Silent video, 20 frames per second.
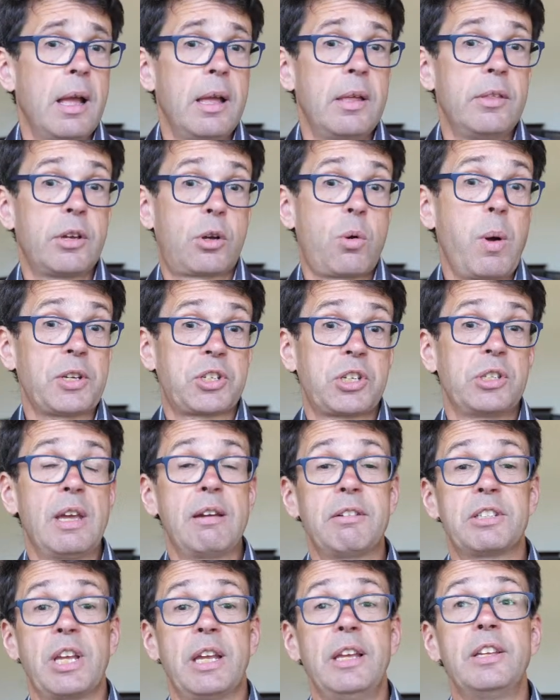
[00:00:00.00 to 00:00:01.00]
The question
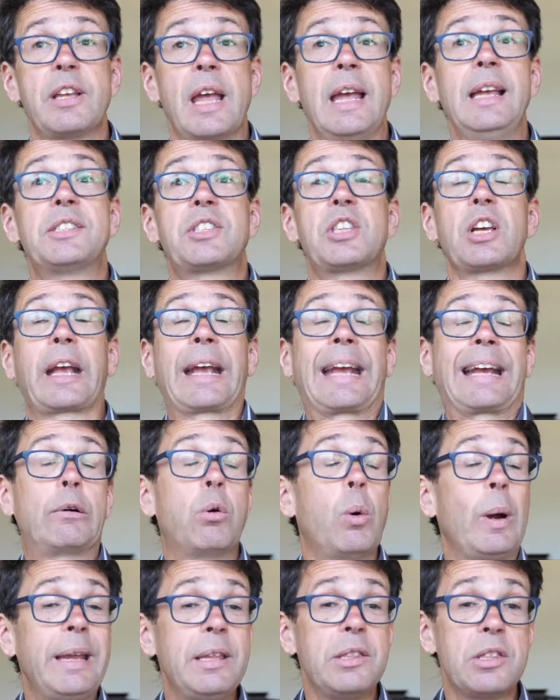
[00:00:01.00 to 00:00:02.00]
there is the
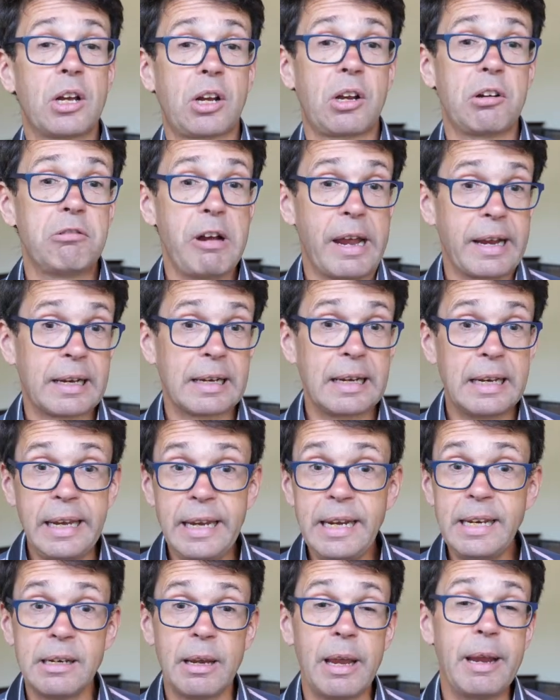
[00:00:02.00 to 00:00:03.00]
queen the correct
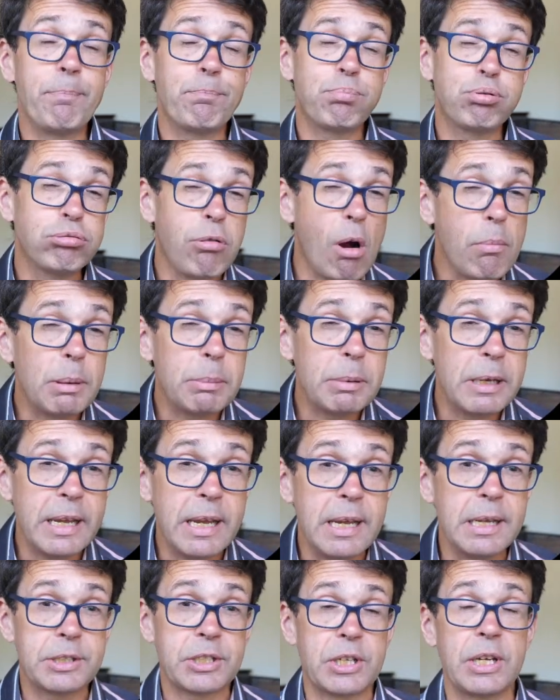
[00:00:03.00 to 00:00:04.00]
lead? It
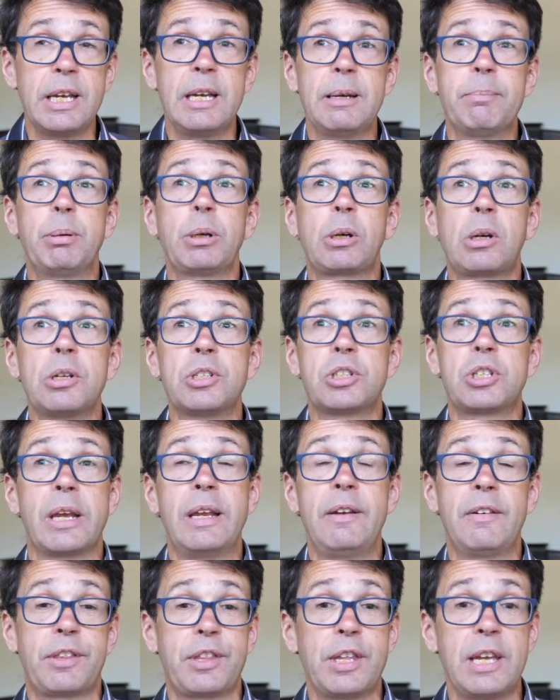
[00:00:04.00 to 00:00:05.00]
probably is here, because
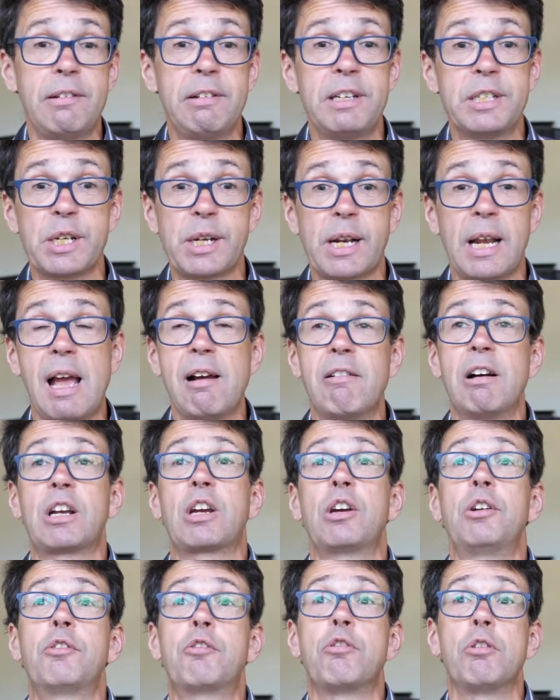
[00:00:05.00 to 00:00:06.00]
in theory declarer
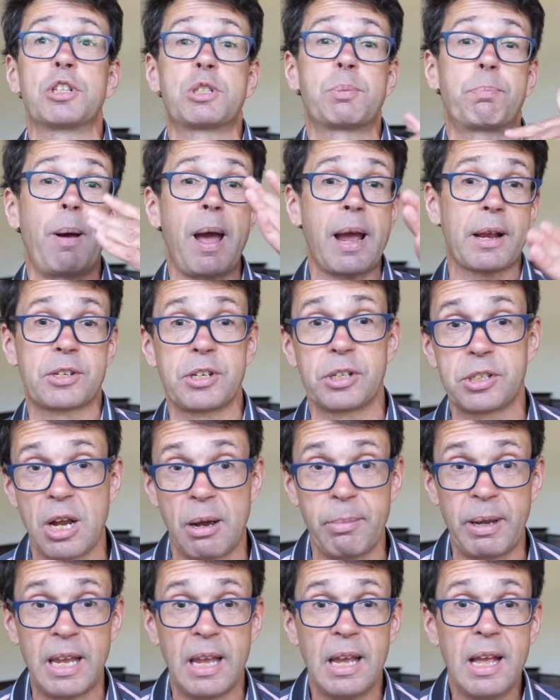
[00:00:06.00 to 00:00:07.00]
can cross back to
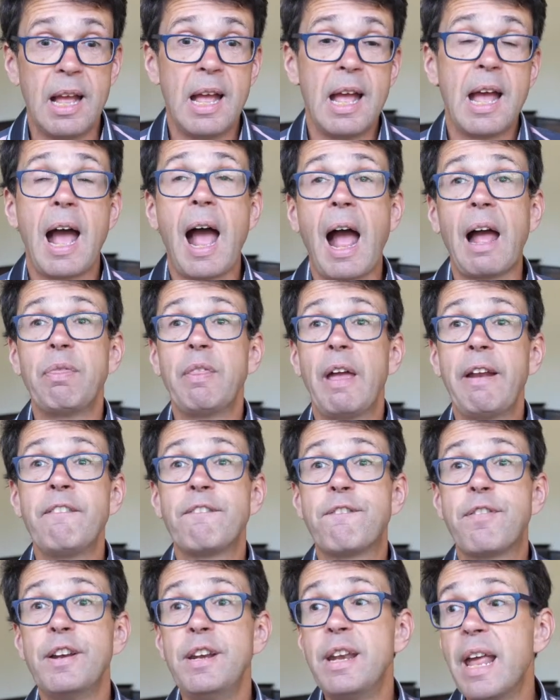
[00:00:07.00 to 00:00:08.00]
dummy and then
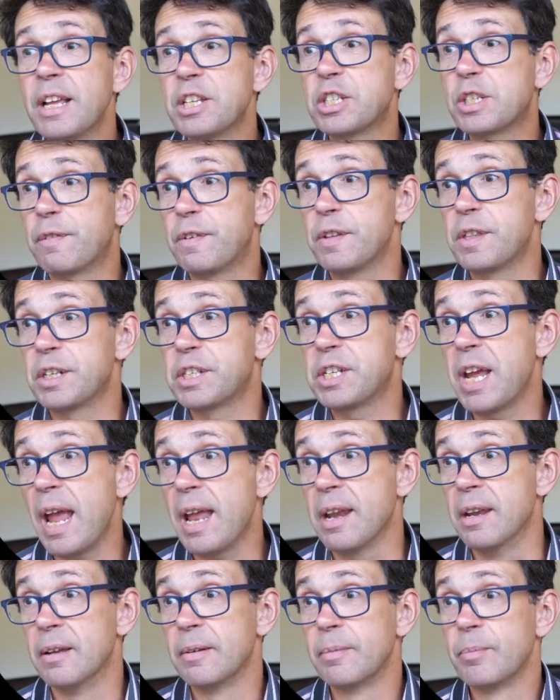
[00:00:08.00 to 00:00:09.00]
finesse for the
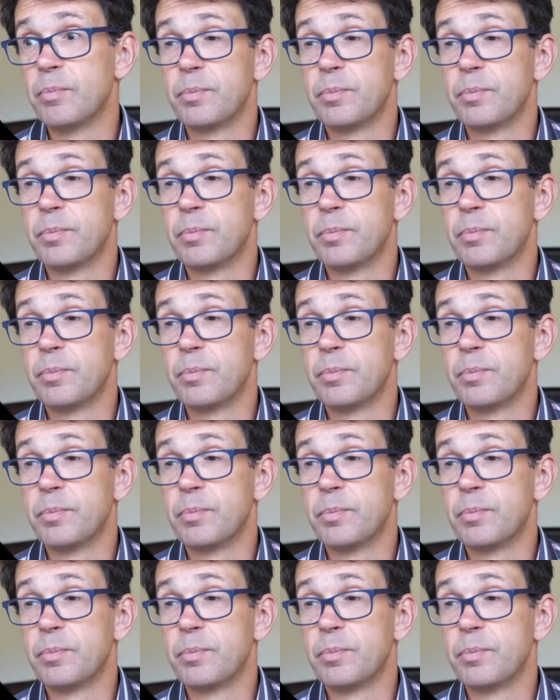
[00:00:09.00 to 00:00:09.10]
10.